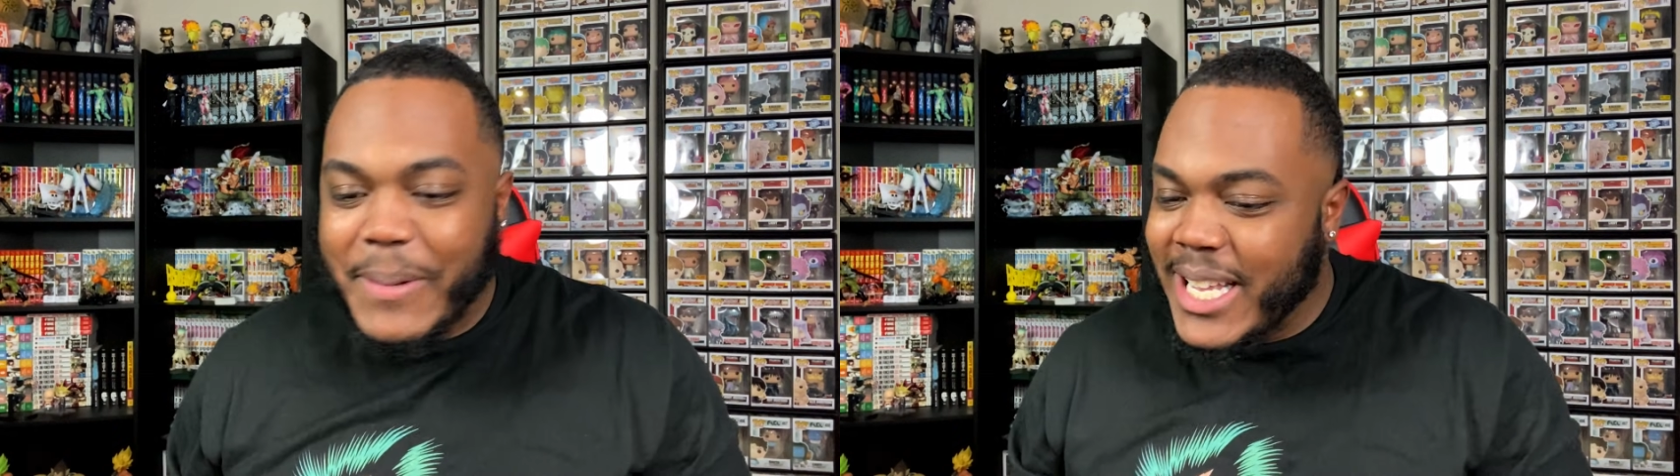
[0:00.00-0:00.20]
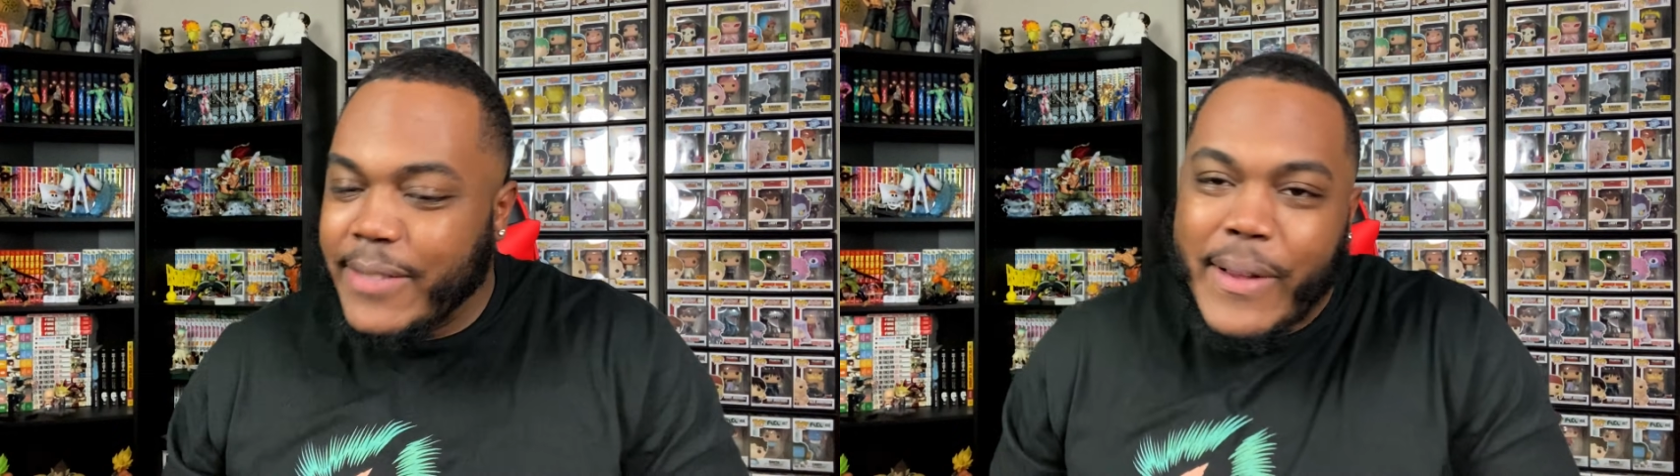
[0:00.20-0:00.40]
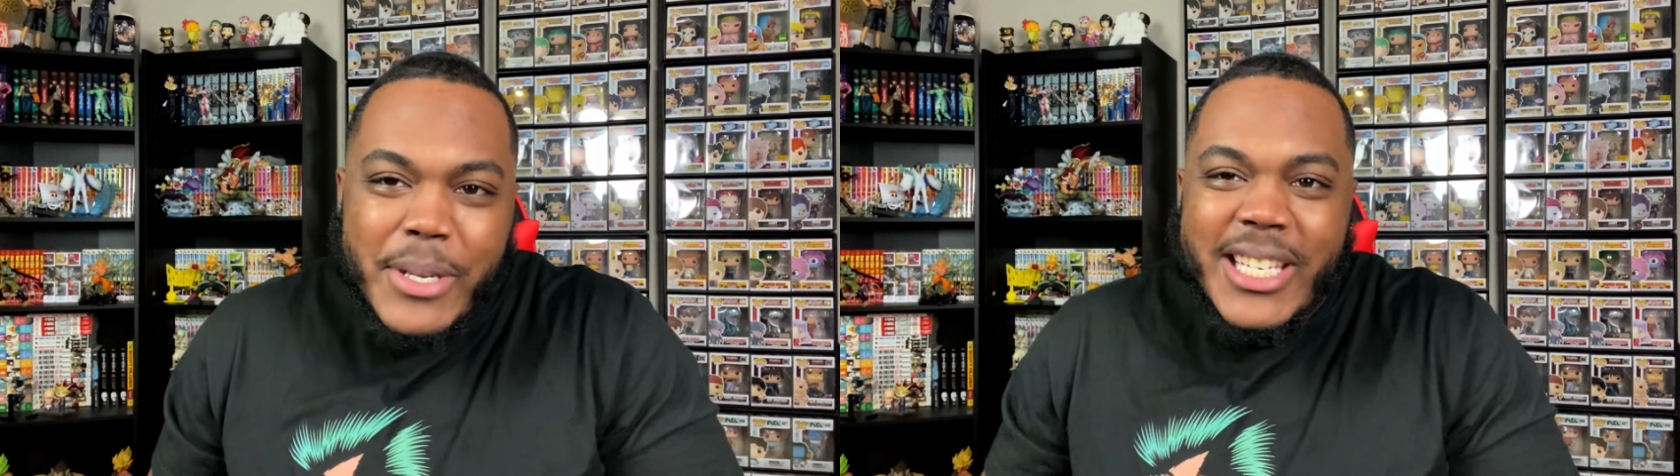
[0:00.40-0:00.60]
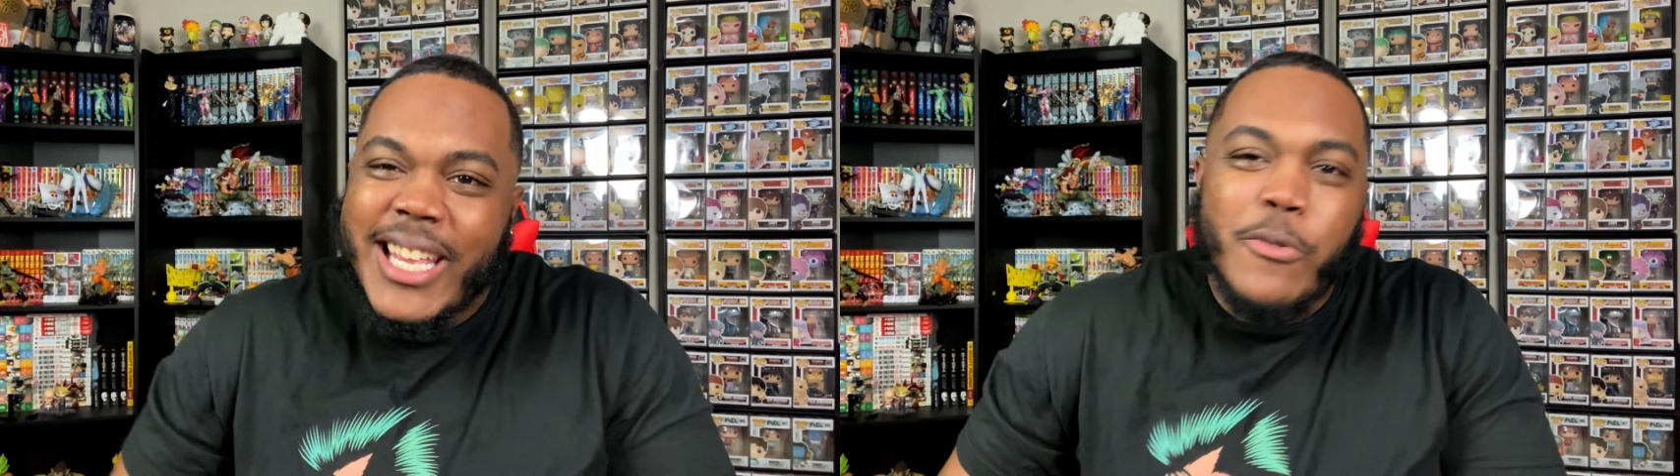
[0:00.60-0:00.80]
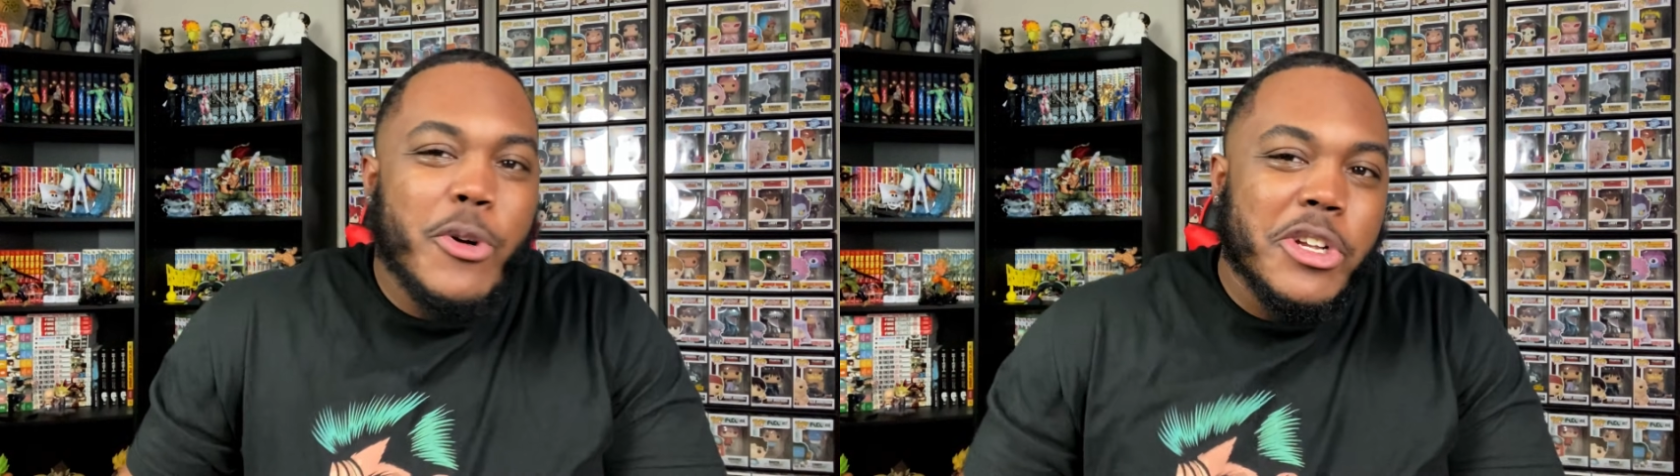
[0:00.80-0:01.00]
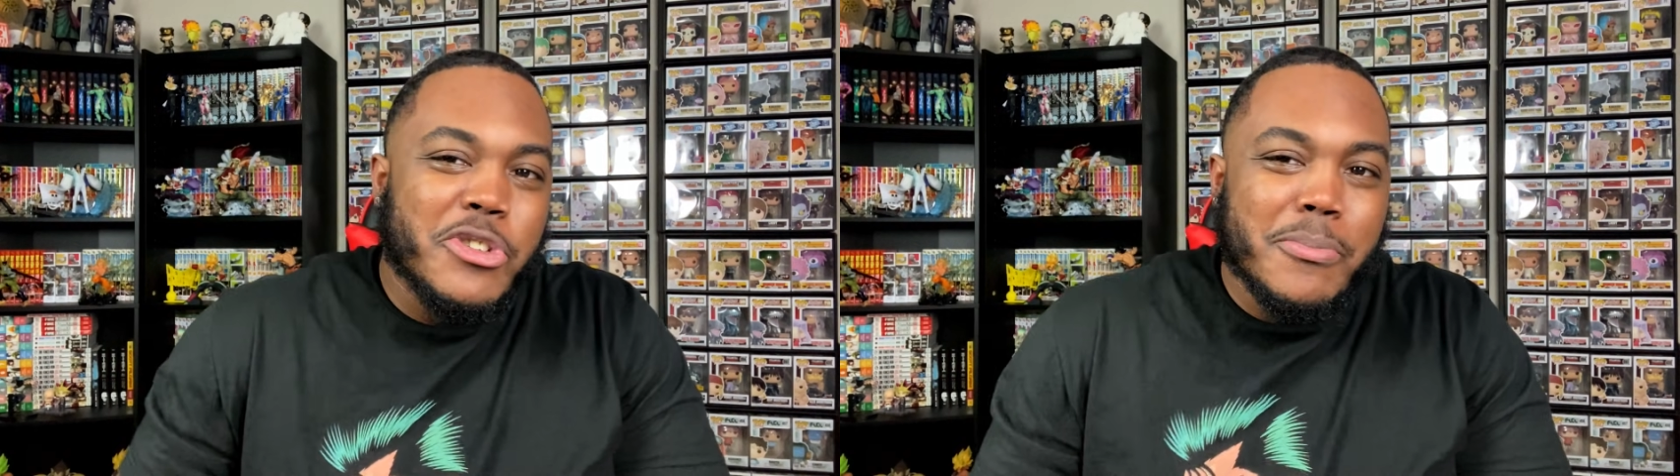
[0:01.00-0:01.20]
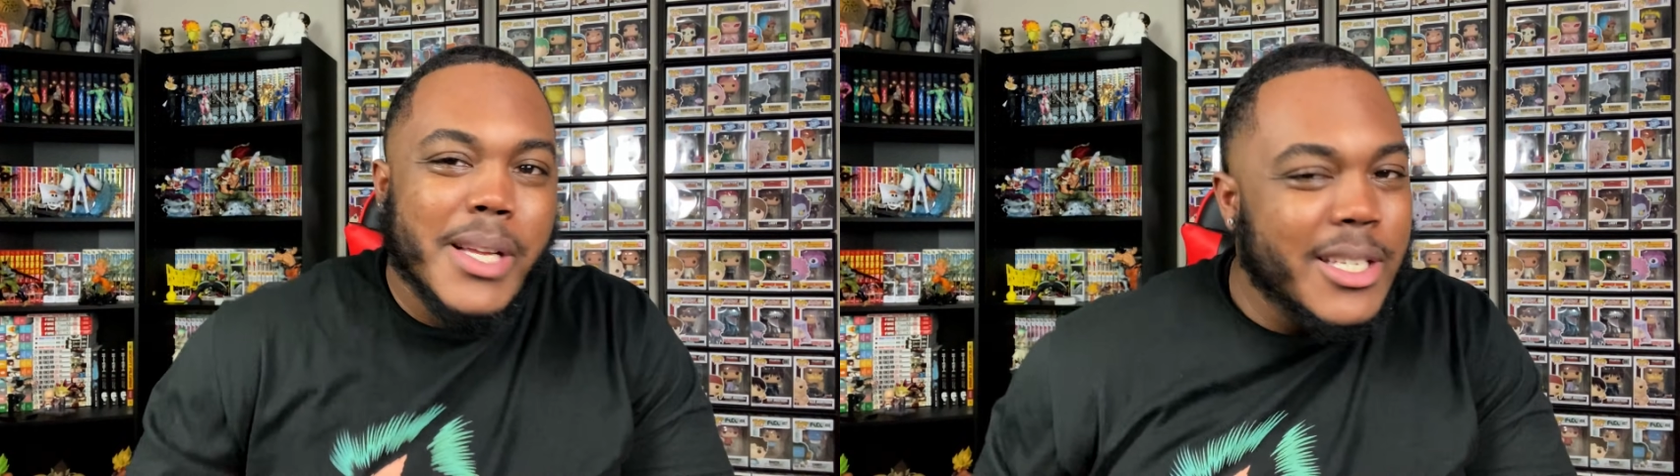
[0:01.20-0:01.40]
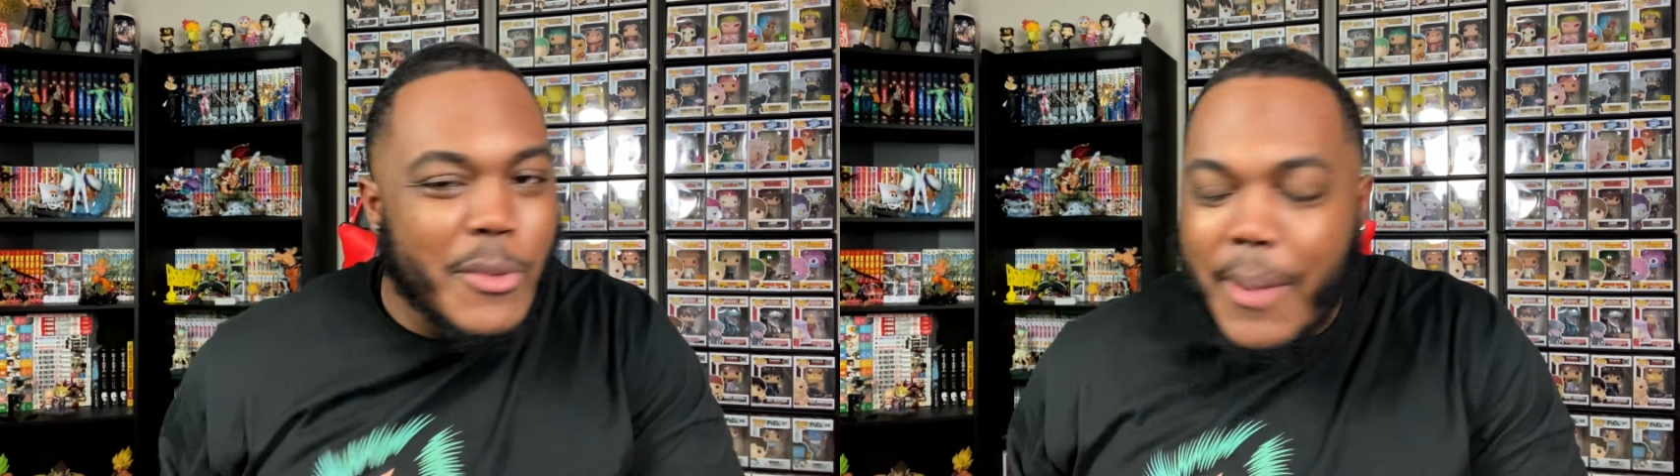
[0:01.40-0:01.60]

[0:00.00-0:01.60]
because if I'm just getting one or two books,